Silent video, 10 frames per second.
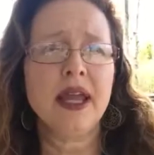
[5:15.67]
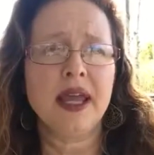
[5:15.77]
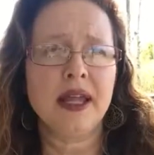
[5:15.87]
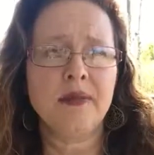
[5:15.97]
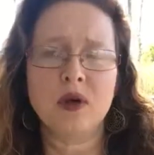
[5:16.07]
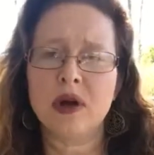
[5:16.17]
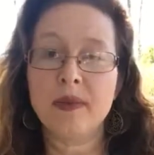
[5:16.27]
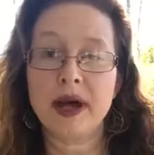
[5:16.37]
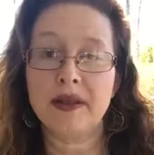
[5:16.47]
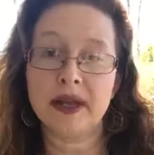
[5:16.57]
and more
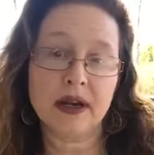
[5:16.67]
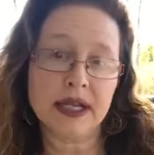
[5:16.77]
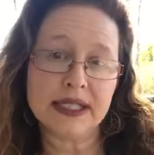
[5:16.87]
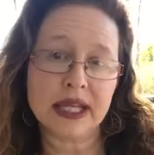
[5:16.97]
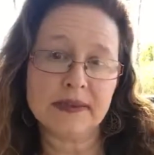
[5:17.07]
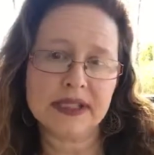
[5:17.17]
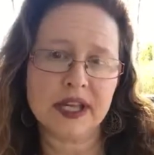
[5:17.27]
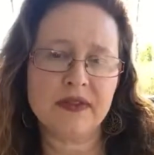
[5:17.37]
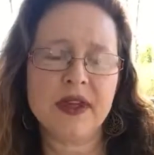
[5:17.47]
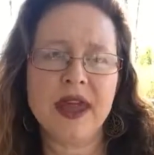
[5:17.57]
apothecary type
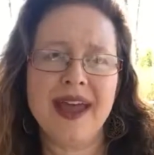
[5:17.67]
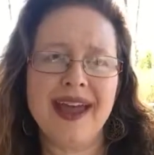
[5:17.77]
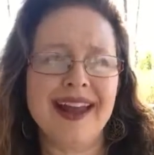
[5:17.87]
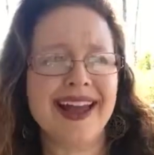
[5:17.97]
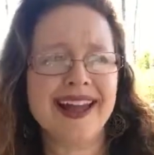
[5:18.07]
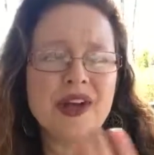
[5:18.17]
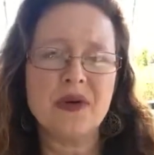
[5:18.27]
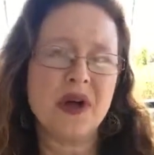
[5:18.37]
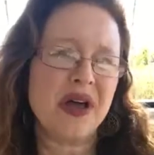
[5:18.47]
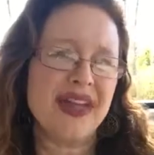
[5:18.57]
stuff, and I can
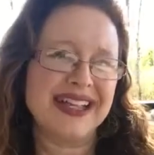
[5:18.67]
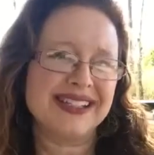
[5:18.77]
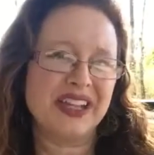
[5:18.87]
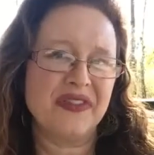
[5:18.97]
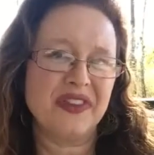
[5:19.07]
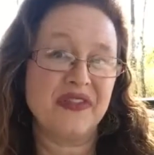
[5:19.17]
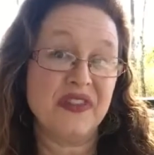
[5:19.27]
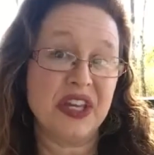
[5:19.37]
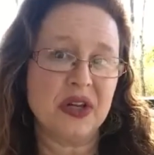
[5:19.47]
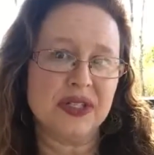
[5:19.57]
grow all that stuff in the
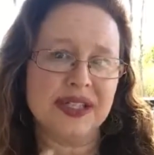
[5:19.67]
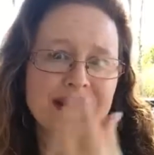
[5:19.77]
field,